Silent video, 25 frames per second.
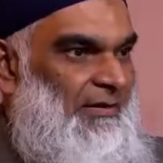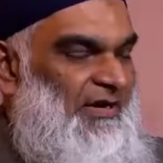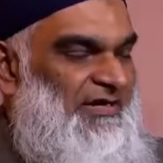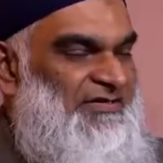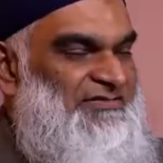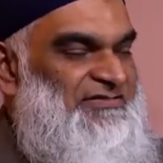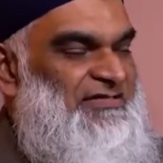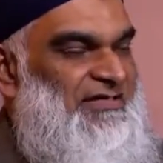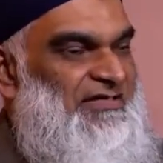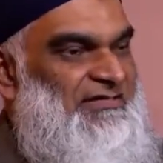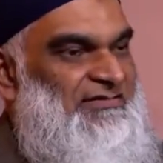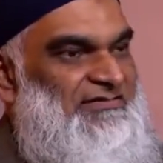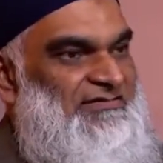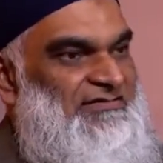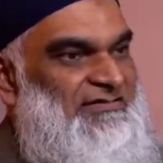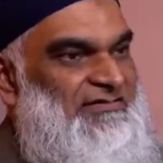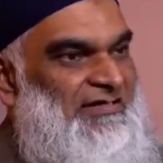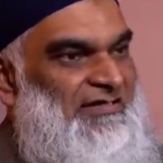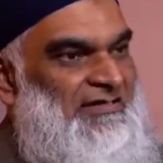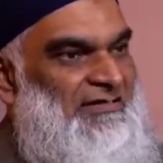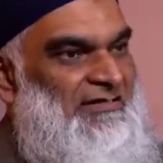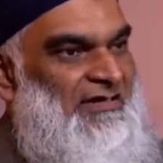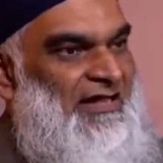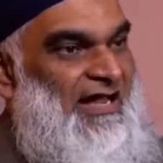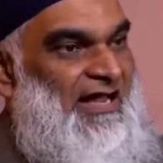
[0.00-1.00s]
Now, I said
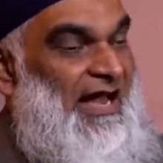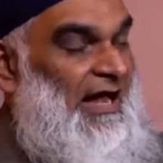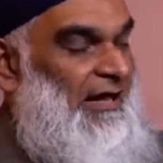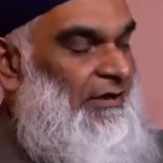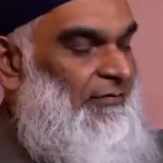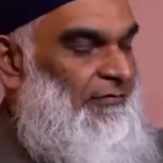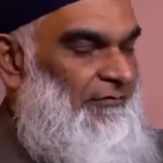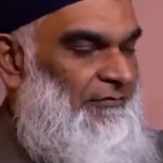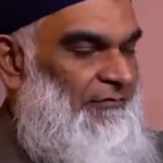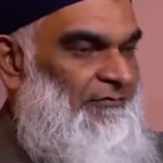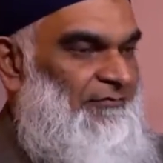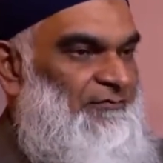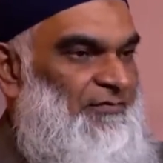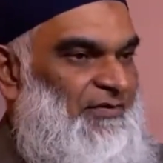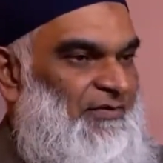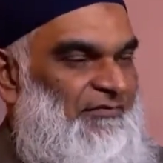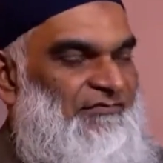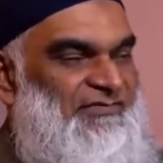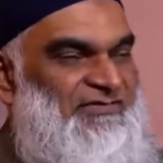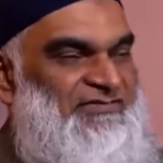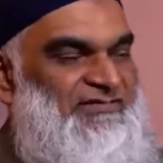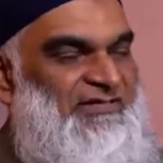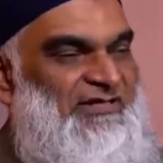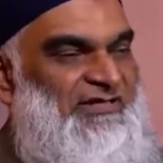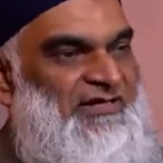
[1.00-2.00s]
Ahruf
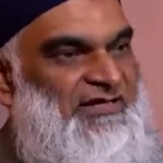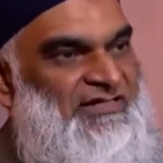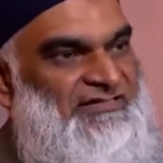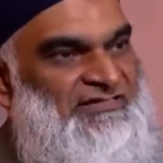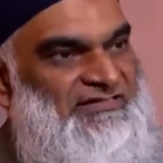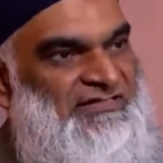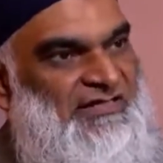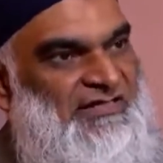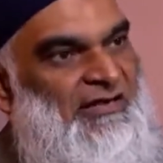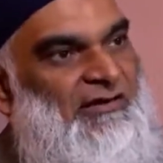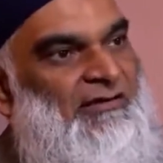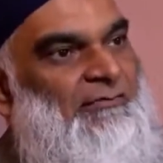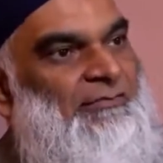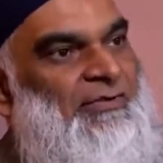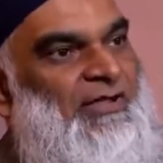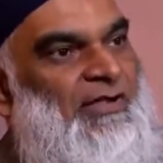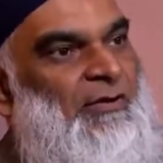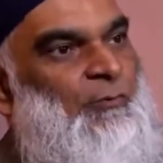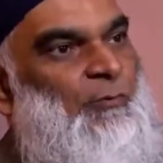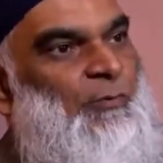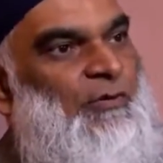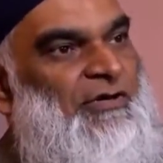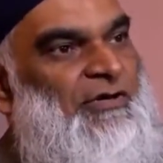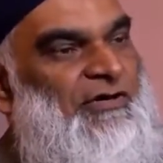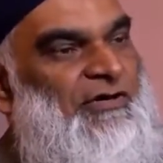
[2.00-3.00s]
previously, that's an Arabic